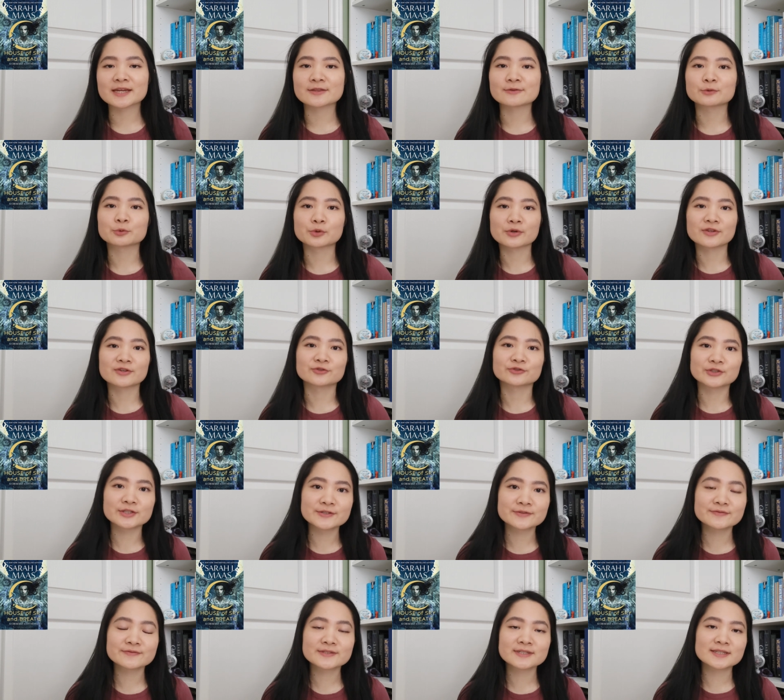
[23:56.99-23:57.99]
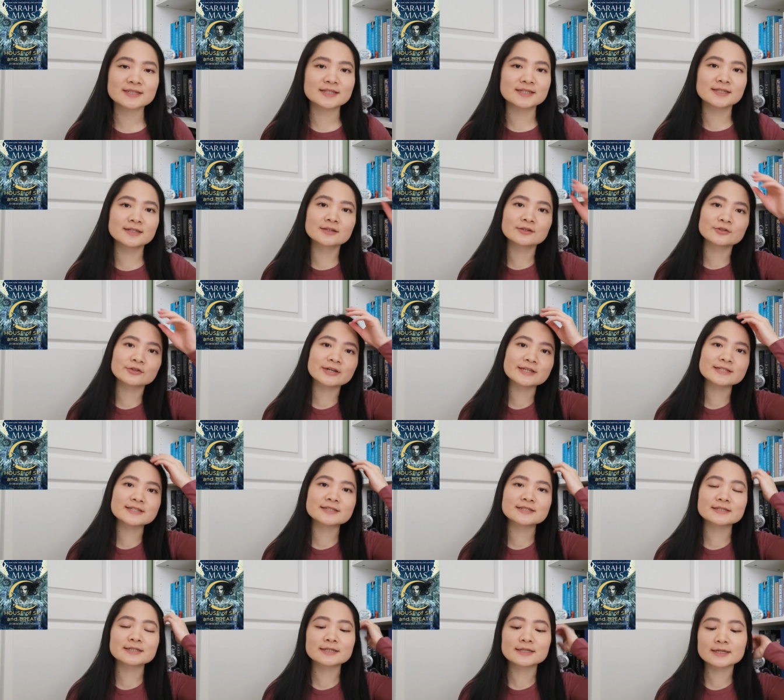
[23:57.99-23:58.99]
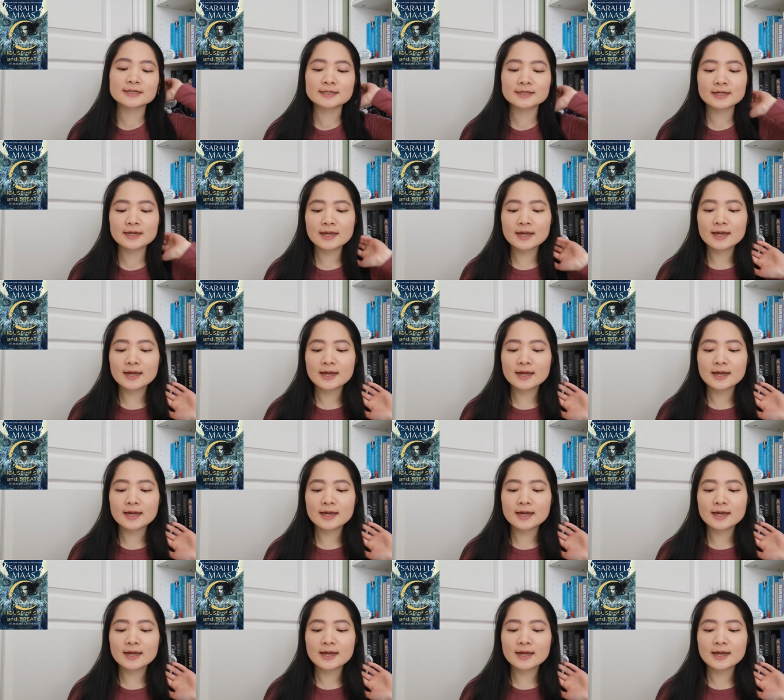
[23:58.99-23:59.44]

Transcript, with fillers: at the Northern Rift in Crescent City